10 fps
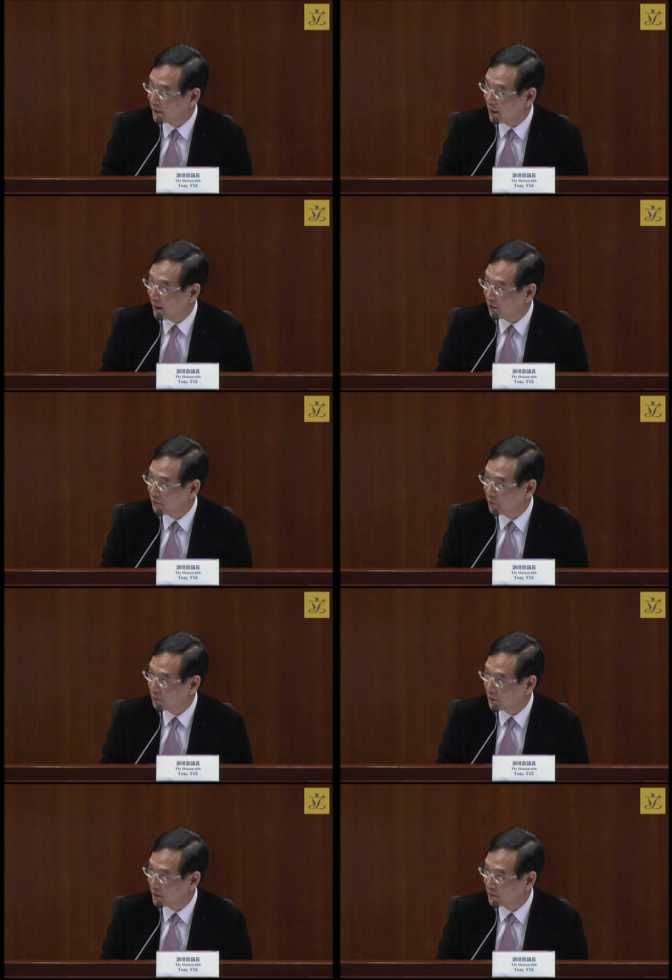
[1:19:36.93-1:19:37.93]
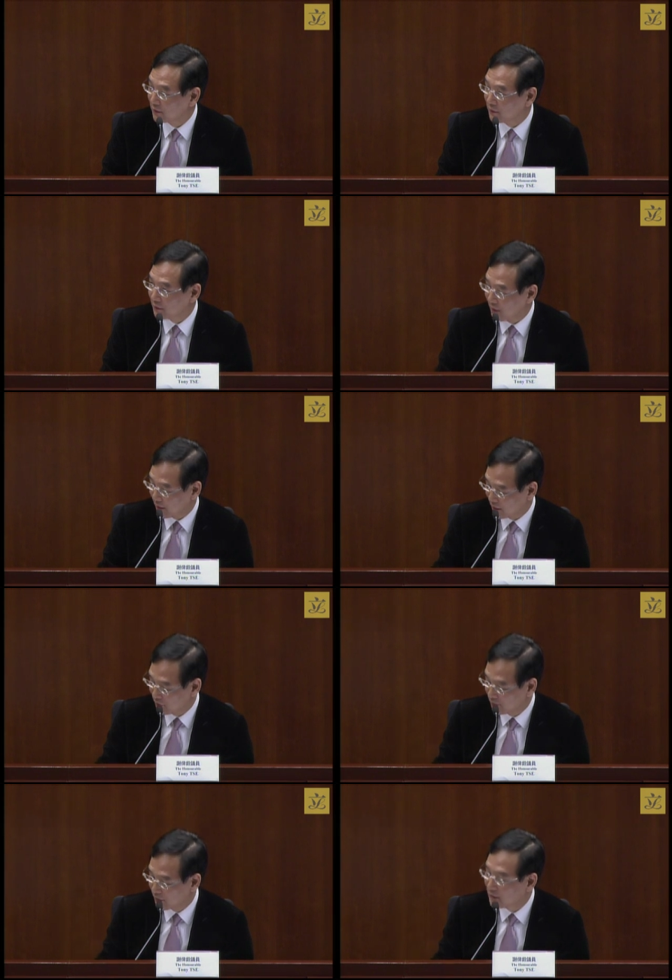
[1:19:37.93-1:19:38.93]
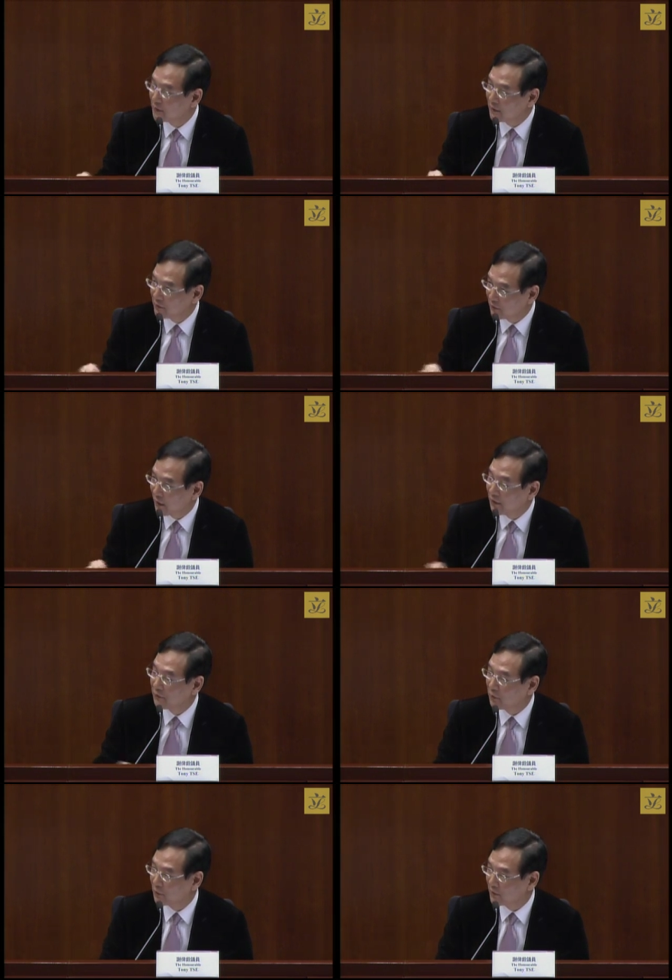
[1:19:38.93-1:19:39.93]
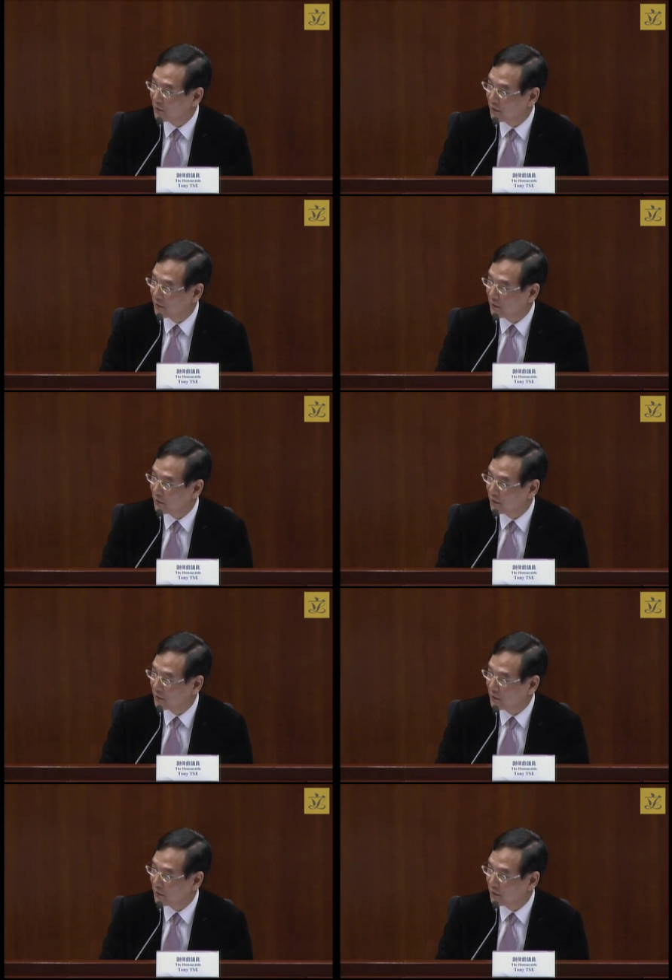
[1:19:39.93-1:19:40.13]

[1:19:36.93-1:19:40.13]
to your paper so that we will have a better understanding